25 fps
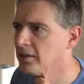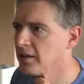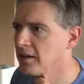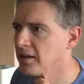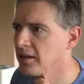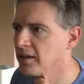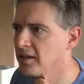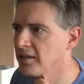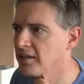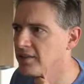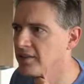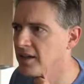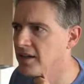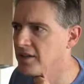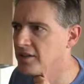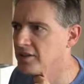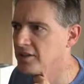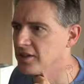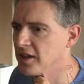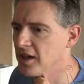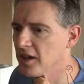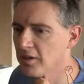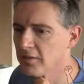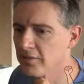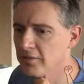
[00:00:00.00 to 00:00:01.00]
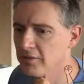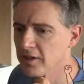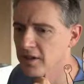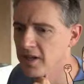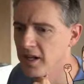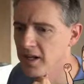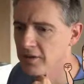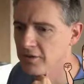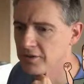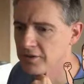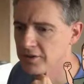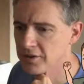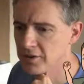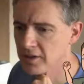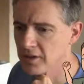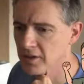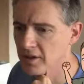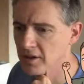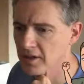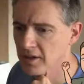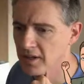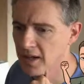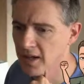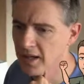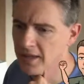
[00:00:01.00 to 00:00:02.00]
I'm going to say share for now.
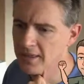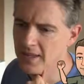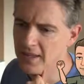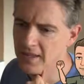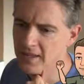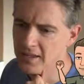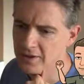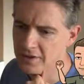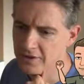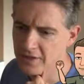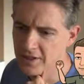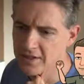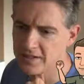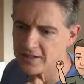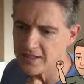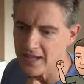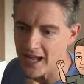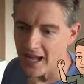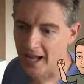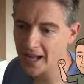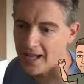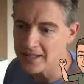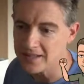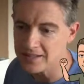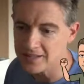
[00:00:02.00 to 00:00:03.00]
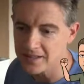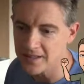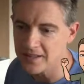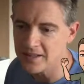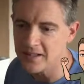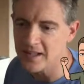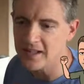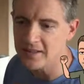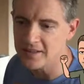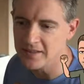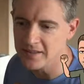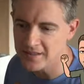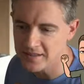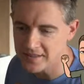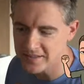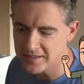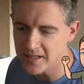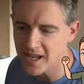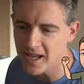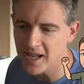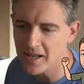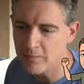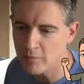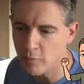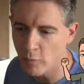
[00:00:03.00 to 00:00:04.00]
Sure. And then it just adds it in the
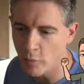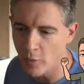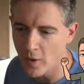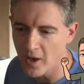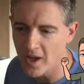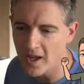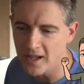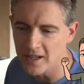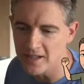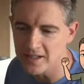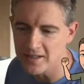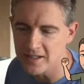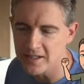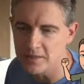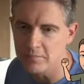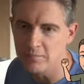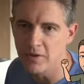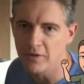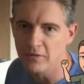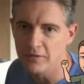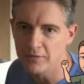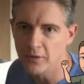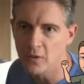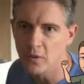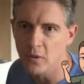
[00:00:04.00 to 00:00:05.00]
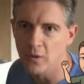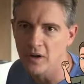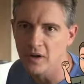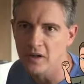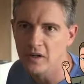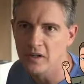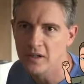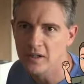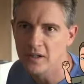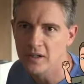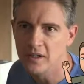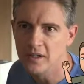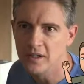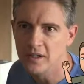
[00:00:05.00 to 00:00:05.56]
same way it did before.